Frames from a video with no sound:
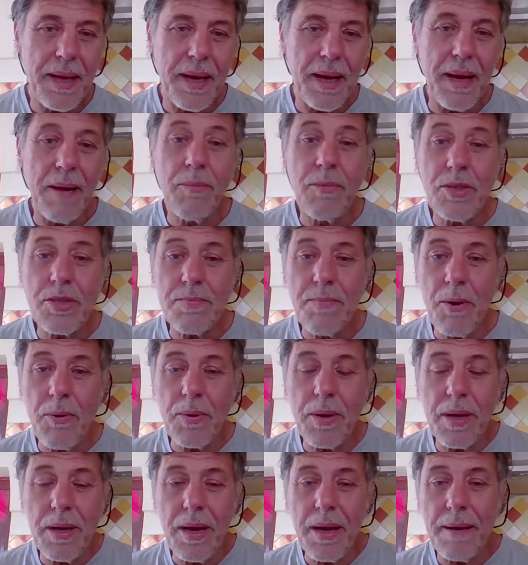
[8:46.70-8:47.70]
And we're
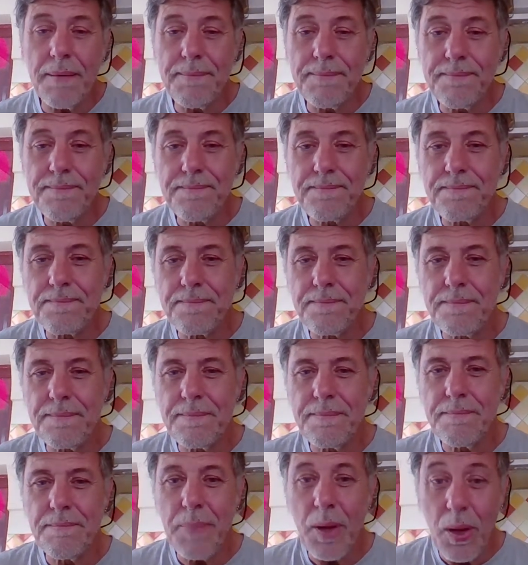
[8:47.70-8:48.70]
smoking that
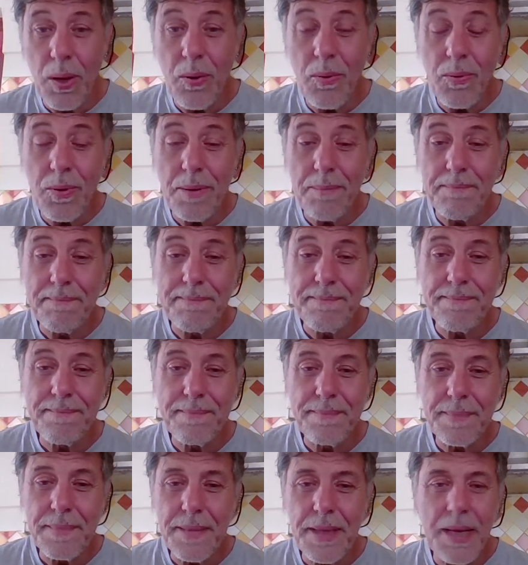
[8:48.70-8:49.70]
polonium
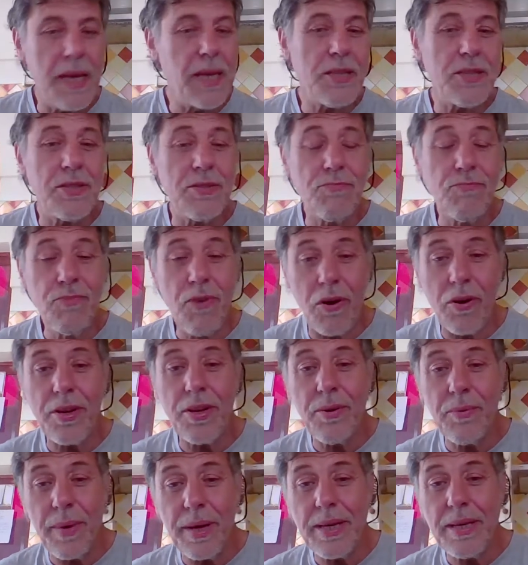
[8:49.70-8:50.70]
it's rotting
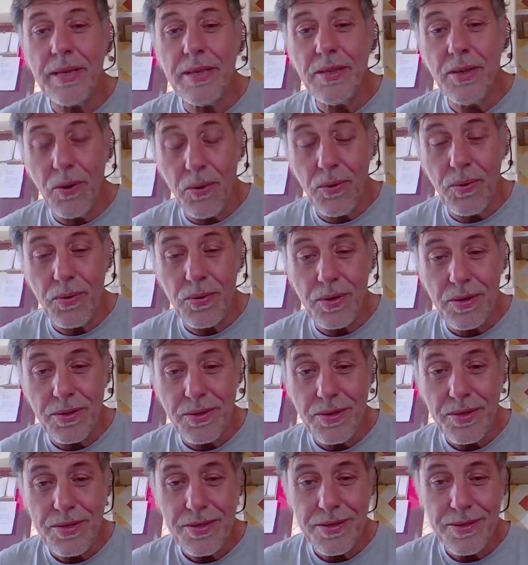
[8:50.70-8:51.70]
away your
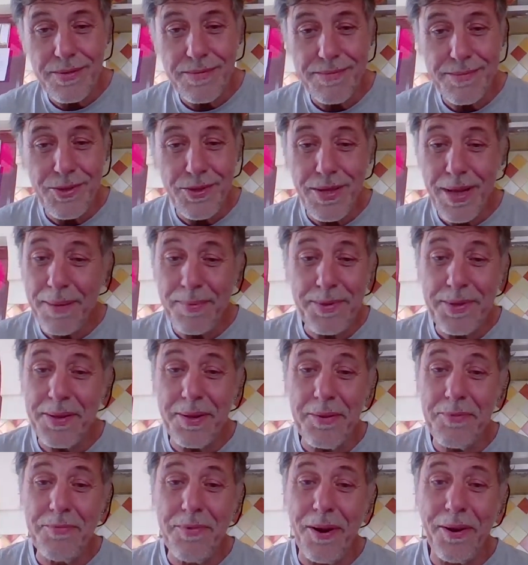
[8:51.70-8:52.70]
organs, just
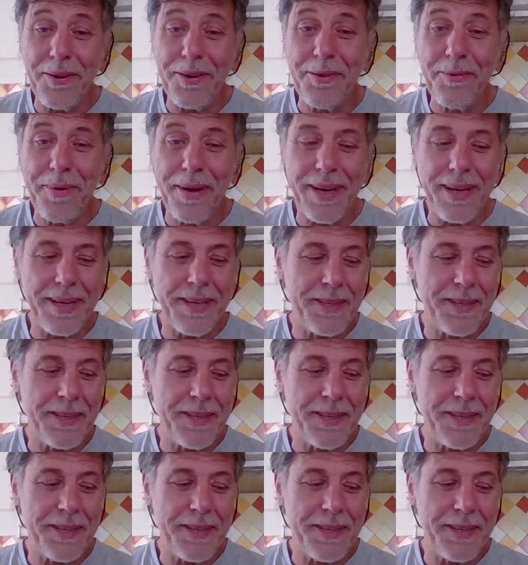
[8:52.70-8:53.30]
absolutely rotting away.